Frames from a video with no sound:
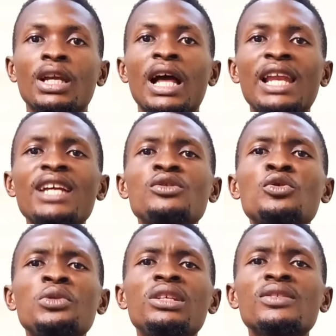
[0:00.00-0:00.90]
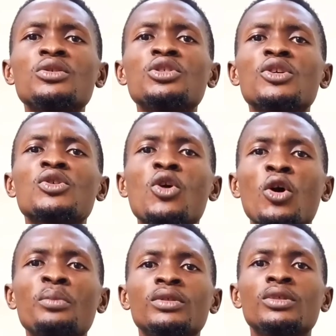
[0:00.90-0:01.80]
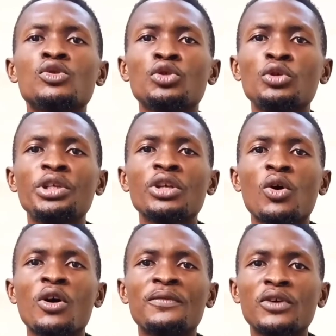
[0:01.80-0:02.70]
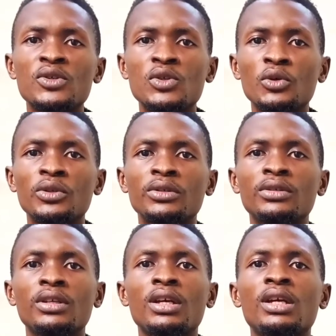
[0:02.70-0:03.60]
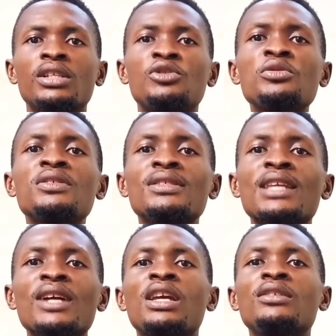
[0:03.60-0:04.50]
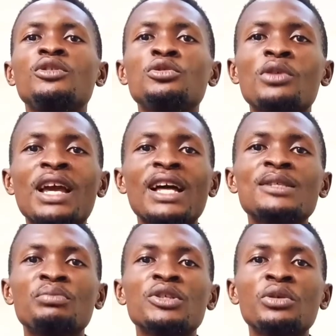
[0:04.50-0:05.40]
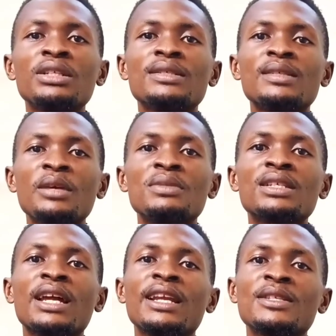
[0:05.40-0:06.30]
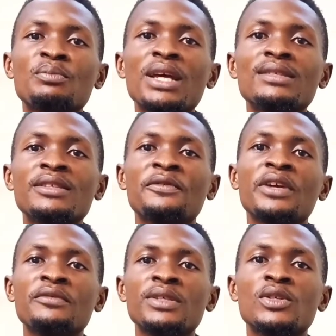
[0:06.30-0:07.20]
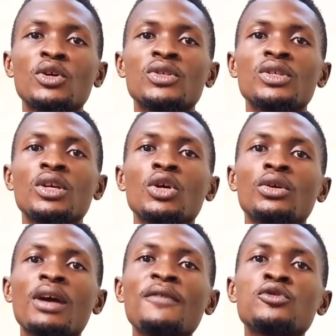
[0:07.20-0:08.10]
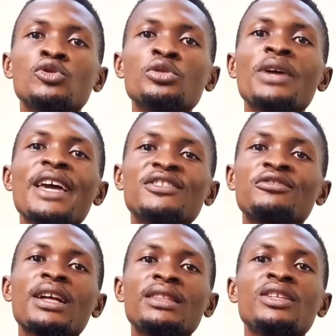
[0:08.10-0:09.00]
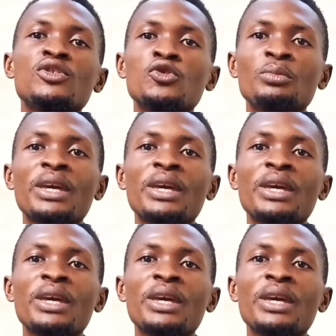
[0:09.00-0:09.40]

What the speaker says: I learned good things don't just come to you in your comfort zone. The truth is that you can't be doing the same thing and expect different results. You have to do extra things to be